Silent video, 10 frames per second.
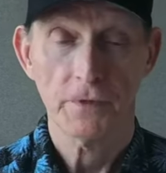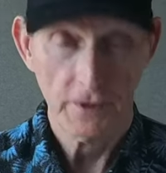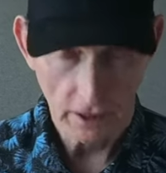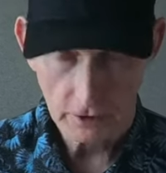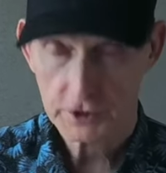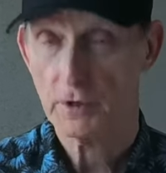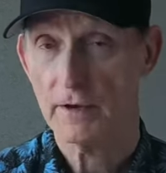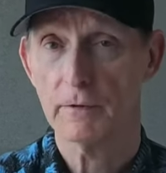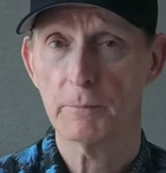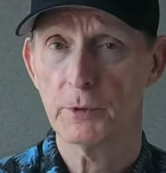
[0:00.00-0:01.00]
They also
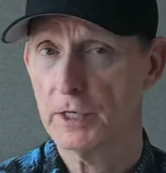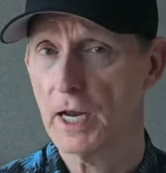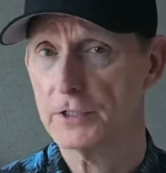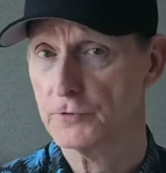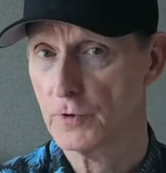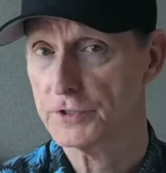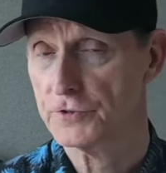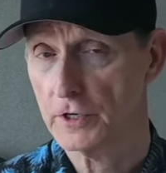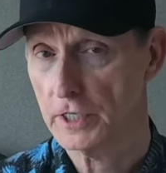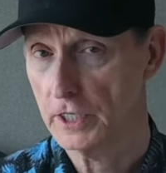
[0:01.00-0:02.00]
have a pretty nice
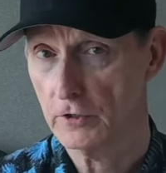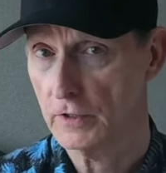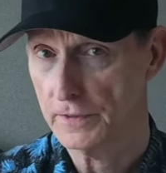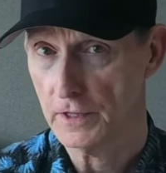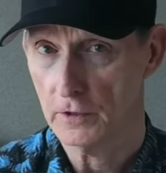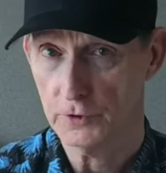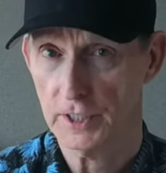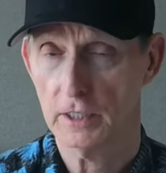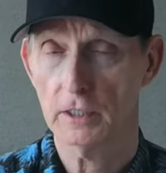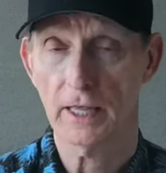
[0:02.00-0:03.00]
restaurant here in the
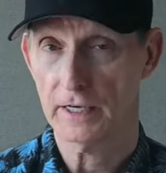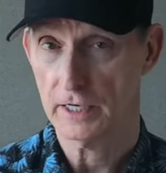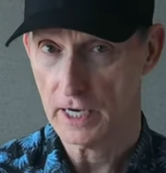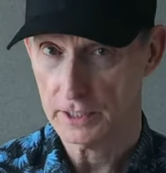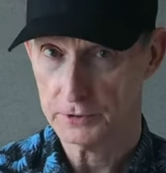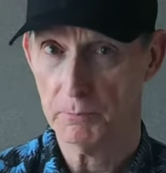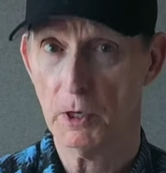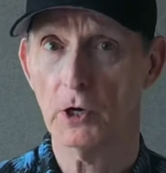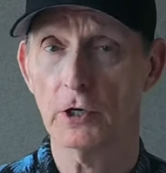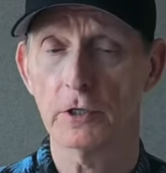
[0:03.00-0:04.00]
hotel and a nice
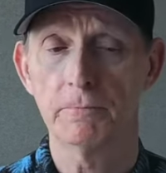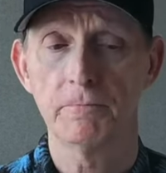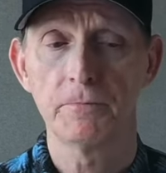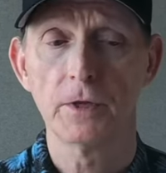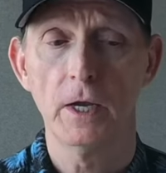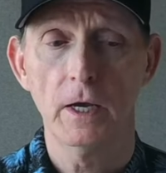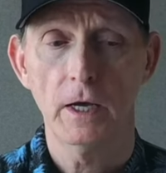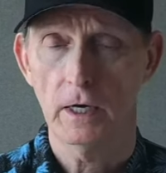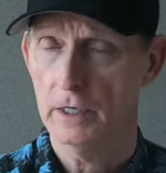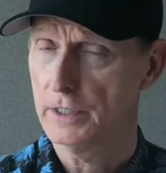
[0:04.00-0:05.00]
bar.
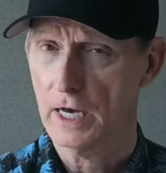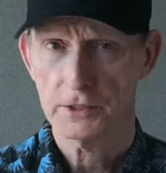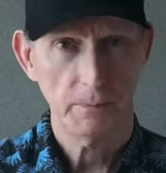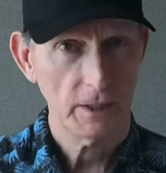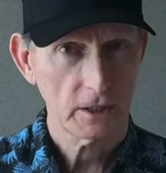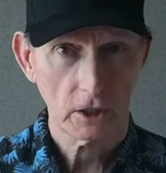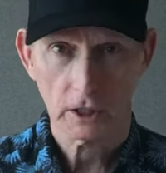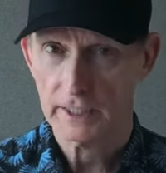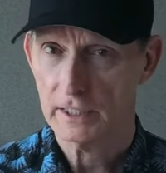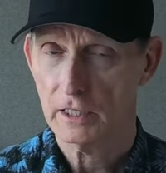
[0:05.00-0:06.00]
Uh, nice big
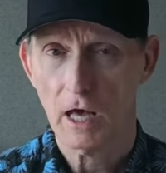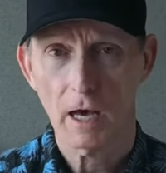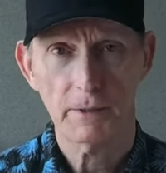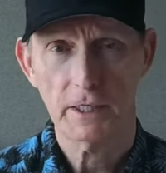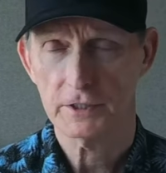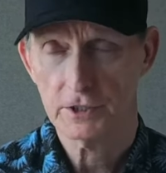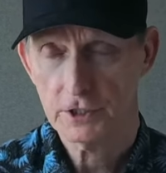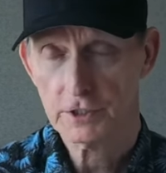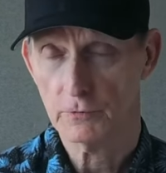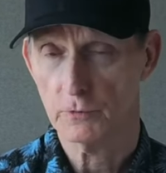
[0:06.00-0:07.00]
clean lobby. It's
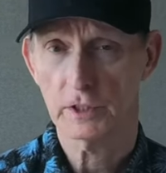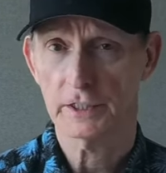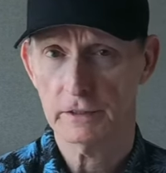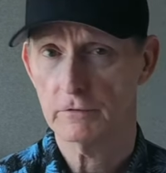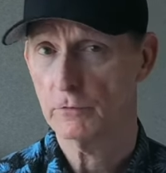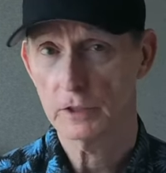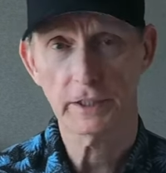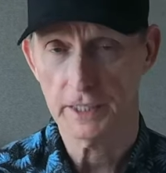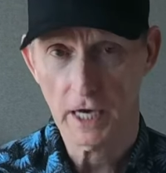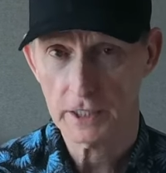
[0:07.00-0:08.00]
just a really,
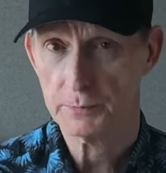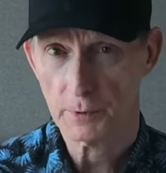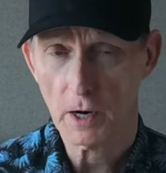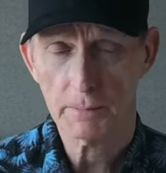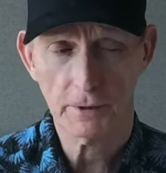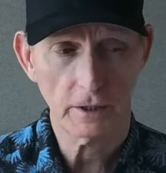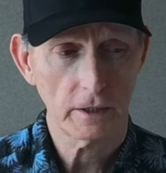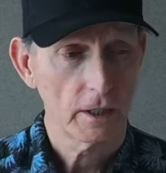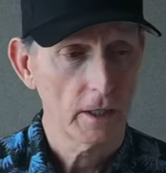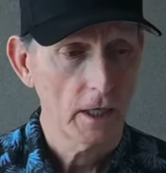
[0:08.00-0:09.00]
really nice property.